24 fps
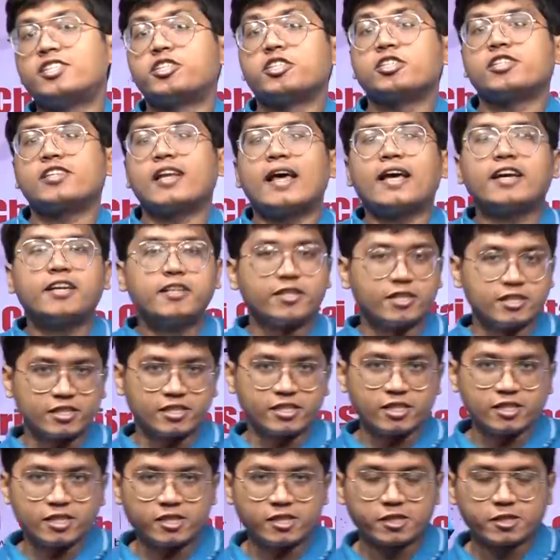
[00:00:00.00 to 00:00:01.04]
just like
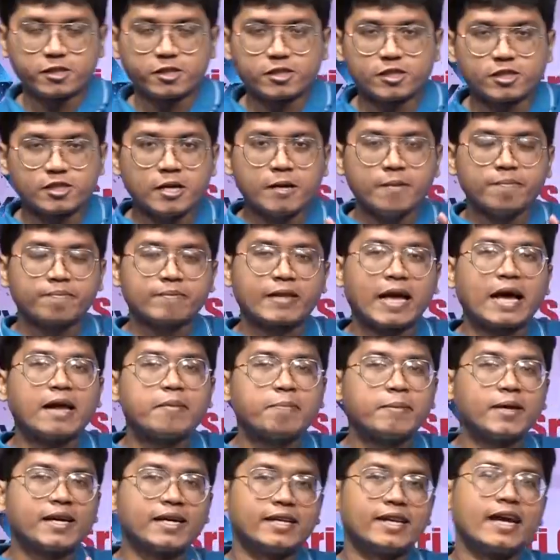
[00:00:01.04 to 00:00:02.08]
resistors, can
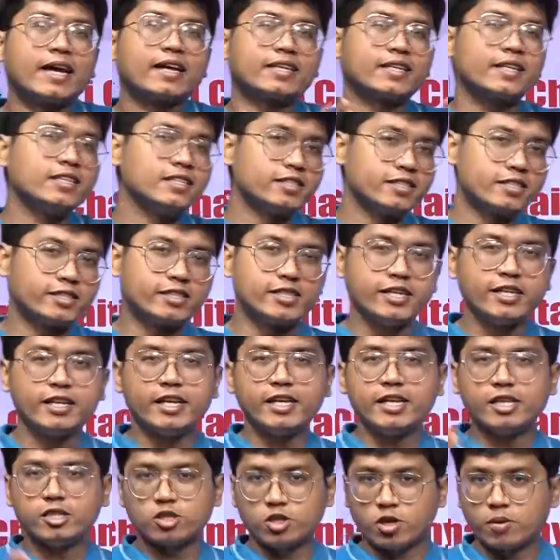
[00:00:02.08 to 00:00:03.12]
be connected in
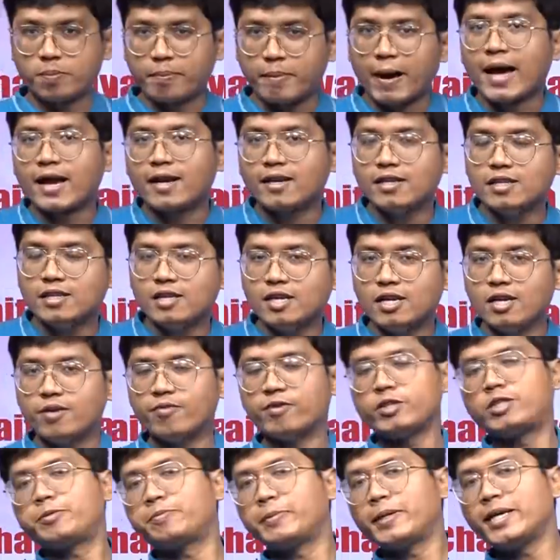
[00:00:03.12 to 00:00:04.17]
series or parallel,
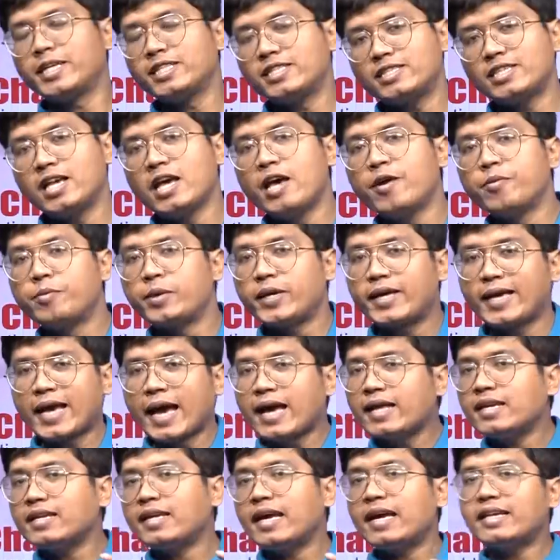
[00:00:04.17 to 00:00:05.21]
which means we
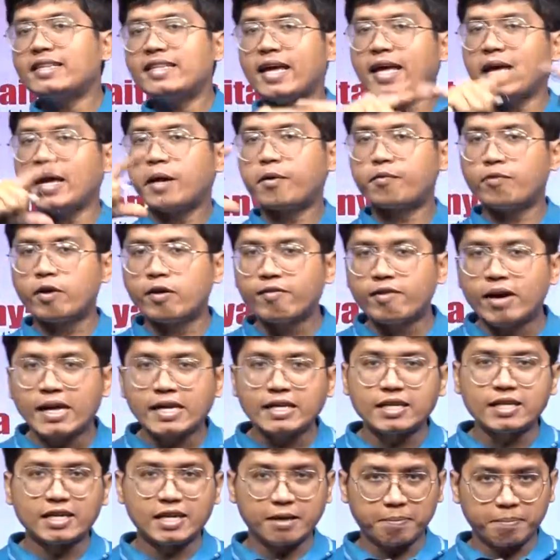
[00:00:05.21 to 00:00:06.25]
can get the
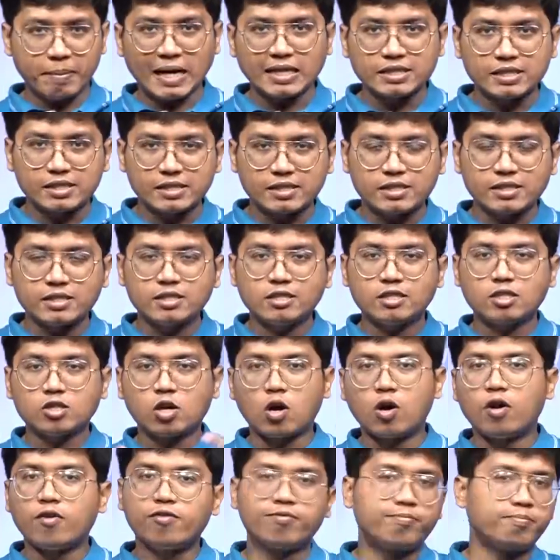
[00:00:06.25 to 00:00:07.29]
equivalent capacitance
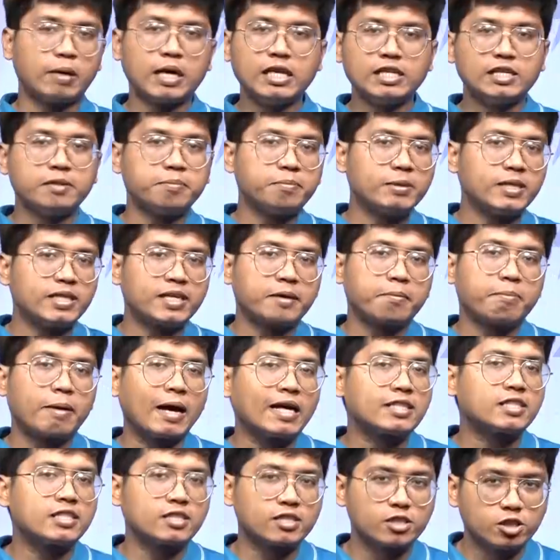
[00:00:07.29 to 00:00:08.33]
of multiple
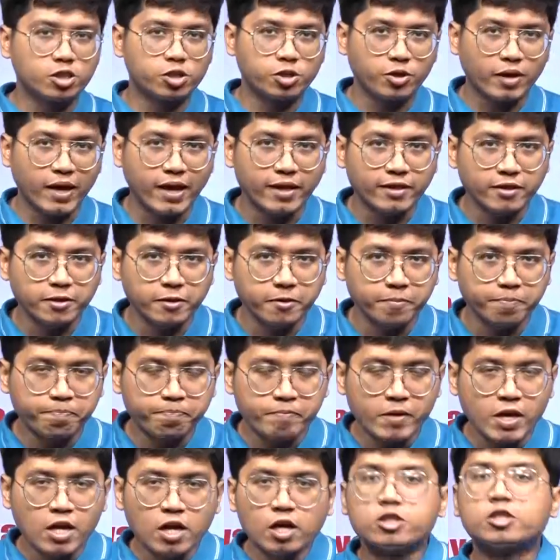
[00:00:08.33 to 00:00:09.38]
capacitors together.
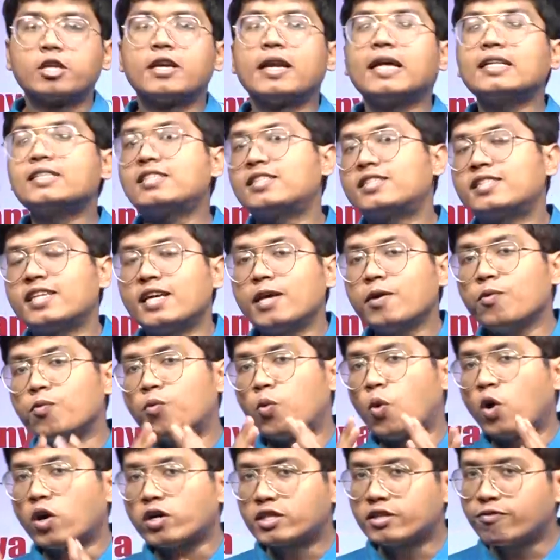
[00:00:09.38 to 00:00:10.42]
So let's see
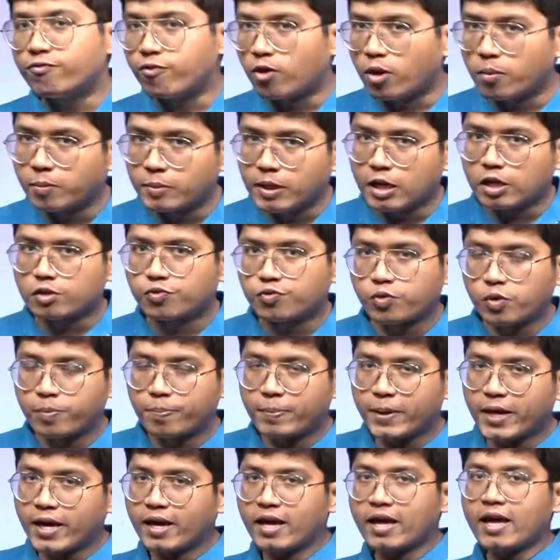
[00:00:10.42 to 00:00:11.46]
what the formulas would
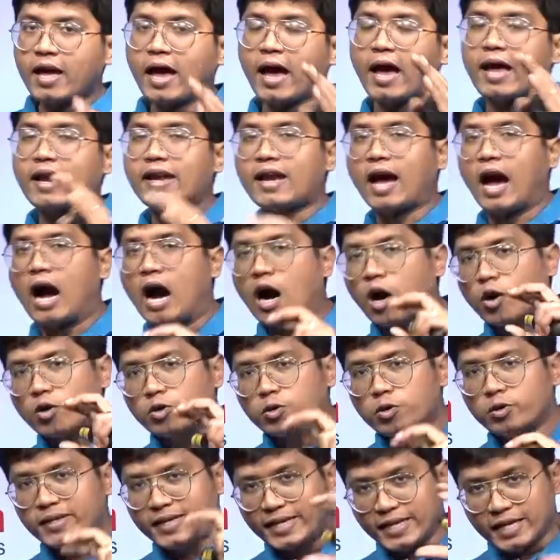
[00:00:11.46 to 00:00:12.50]
be and how
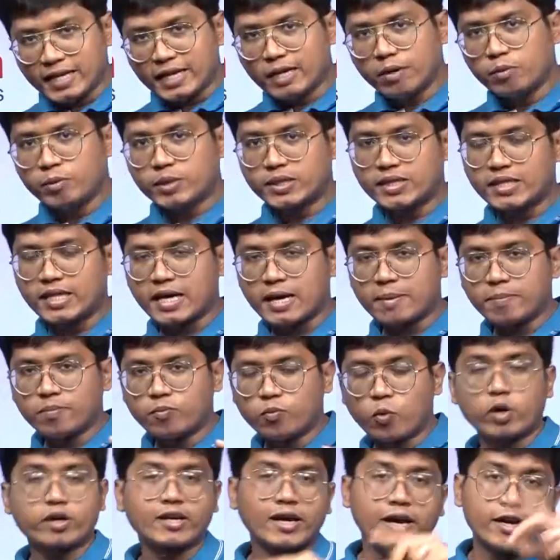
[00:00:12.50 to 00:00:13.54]
to deal with them,
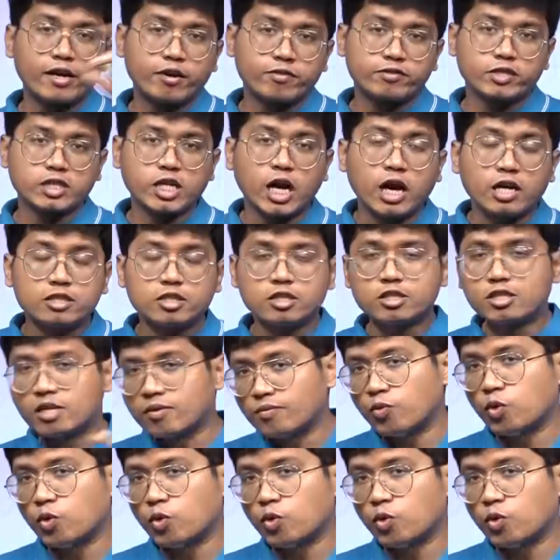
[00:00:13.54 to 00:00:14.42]
what kind of charges and